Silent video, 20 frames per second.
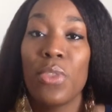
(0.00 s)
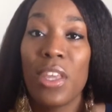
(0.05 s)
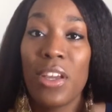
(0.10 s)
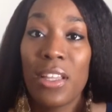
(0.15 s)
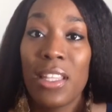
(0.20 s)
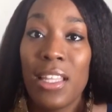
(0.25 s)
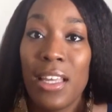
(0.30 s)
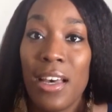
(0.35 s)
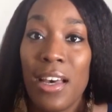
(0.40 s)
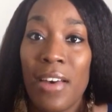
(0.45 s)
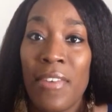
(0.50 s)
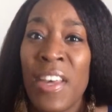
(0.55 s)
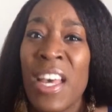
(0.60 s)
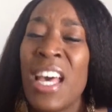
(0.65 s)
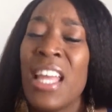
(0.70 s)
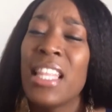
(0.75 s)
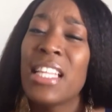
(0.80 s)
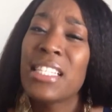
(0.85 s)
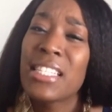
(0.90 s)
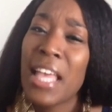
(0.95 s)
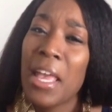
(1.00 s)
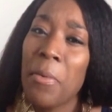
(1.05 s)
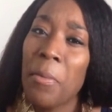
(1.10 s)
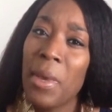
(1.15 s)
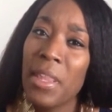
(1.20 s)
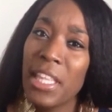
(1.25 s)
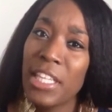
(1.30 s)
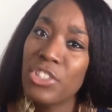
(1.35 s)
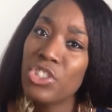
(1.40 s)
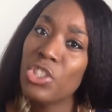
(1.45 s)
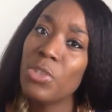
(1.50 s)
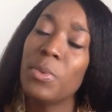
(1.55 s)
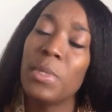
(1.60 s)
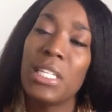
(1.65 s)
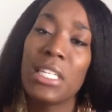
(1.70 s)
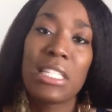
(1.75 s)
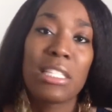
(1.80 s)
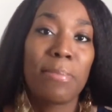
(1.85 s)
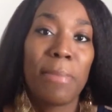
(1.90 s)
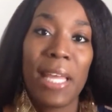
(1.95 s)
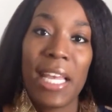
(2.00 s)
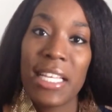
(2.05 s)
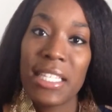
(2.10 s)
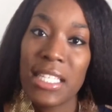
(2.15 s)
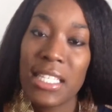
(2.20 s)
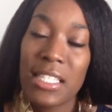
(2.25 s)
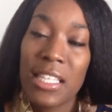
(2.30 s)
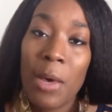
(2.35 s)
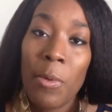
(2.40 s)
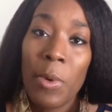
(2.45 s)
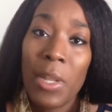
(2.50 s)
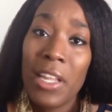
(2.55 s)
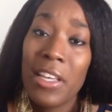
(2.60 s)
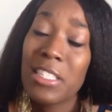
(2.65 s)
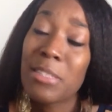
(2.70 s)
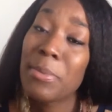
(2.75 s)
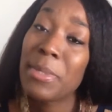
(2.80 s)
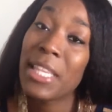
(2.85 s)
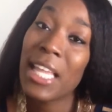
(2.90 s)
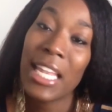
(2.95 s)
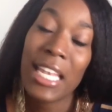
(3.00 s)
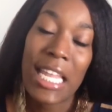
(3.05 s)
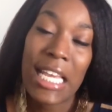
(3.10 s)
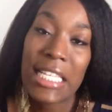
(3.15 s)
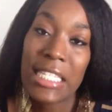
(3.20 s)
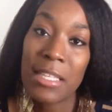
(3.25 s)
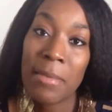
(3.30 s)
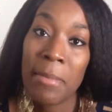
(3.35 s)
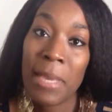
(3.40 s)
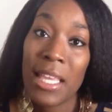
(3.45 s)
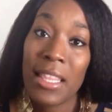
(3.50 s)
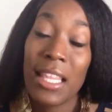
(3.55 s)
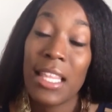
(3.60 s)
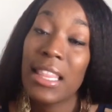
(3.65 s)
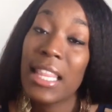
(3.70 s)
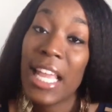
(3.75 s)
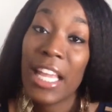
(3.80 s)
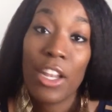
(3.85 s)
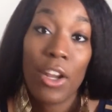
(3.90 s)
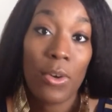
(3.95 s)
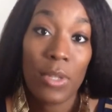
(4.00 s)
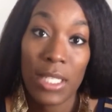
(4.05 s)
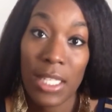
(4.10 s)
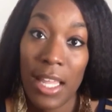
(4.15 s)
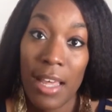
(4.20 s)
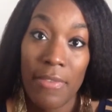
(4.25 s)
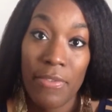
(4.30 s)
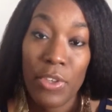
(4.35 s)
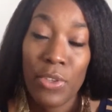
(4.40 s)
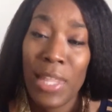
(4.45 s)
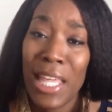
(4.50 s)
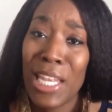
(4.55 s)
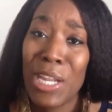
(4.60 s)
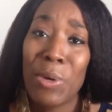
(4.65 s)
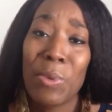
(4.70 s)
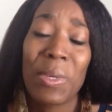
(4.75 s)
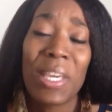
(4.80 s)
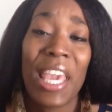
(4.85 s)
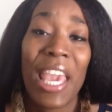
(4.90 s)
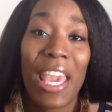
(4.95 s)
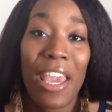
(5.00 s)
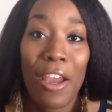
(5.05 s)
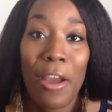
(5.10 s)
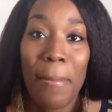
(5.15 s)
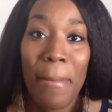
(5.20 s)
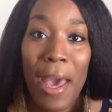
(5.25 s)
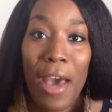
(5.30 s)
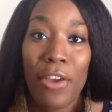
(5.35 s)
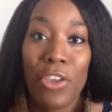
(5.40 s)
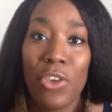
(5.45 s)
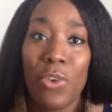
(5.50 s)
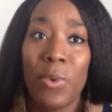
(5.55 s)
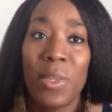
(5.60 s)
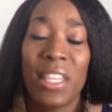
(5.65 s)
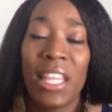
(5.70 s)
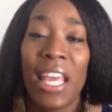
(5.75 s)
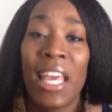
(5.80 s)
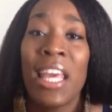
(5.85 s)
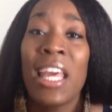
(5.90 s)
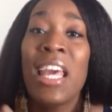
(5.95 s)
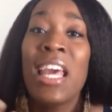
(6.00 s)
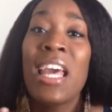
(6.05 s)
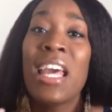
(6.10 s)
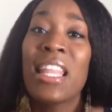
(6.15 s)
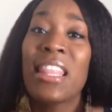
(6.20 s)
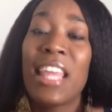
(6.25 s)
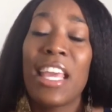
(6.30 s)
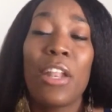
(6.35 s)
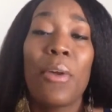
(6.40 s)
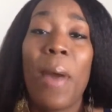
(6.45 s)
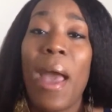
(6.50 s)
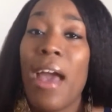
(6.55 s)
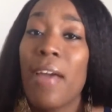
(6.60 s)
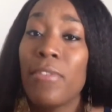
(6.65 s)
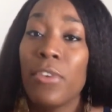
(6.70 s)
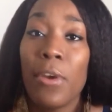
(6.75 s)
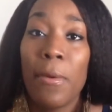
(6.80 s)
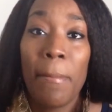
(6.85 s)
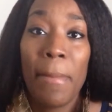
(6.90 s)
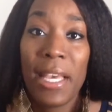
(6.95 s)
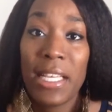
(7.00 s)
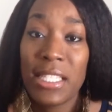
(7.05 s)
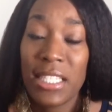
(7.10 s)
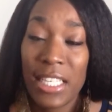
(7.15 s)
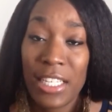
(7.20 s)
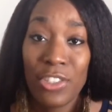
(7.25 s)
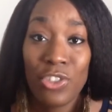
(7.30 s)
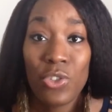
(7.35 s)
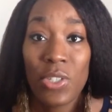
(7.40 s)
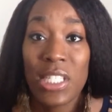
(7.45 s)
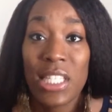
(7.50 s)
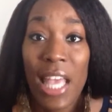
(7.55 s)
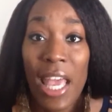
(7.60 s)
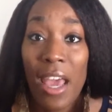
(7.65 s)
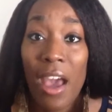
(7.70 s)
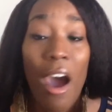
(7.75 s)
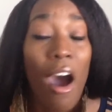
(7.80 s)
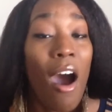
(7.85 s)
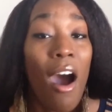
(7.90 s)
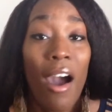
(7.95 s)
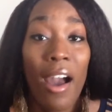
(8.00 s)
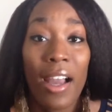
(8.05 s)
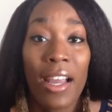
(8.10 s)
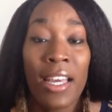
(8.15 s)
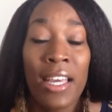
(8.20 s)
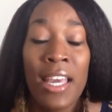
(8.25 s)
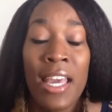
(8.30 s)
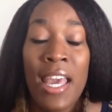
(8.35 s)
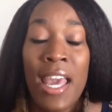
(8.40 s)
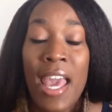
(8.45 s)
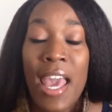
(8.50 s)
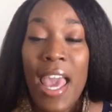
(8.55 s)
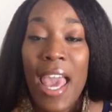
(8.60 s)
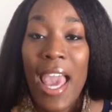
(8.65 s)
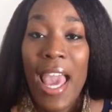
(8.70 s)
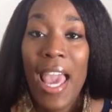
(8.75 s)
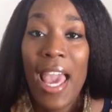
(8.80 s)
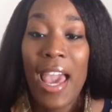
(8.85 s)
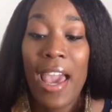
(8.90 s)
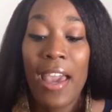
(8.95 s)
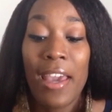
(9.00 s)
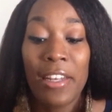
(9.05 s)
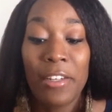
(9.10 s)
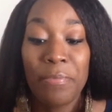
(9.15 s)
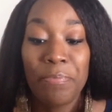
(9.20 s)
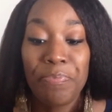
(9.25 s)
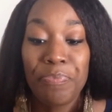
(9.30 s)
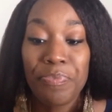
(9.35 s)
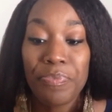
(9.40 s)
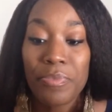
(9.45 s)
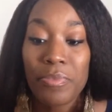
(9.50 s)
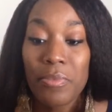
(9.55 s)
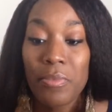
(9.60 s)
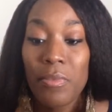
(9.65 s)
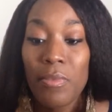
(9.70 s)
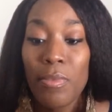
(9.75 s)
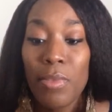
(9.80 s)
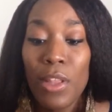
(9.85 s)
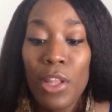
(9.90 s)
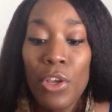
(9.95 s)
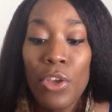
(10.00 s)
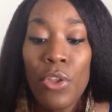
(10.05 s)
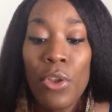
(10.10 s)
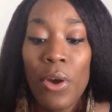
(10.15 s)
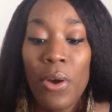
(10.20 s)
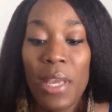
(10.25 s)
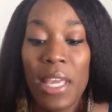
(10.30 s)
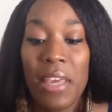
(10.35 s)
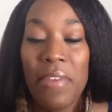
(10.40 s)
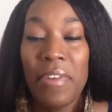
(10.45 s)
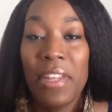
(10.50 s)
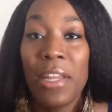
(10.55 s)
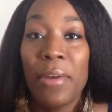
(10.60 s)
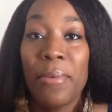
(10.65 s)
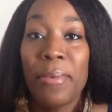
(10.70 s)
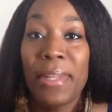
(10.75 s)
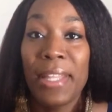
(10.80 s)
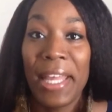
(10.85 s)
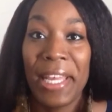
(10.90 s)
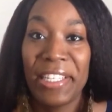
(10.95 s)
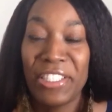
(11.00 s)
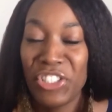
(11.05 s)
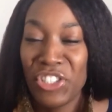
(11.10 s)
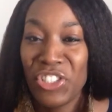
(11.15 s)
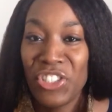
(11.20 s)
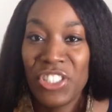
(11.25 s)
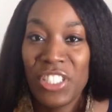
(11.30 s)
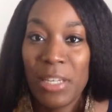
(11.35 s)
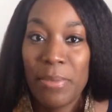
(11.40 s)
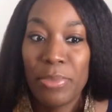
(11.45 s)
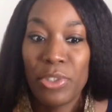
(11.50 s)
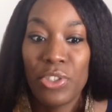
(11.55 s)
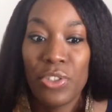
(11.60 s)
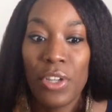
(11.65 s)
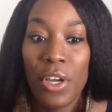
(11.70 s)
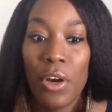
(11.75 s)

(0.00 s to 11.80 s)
their love the same way that you would display it to someone else, but that doesn't mean that they don't love you, they don't care about you, and that they don't have your best interest at heart. And even in relationships,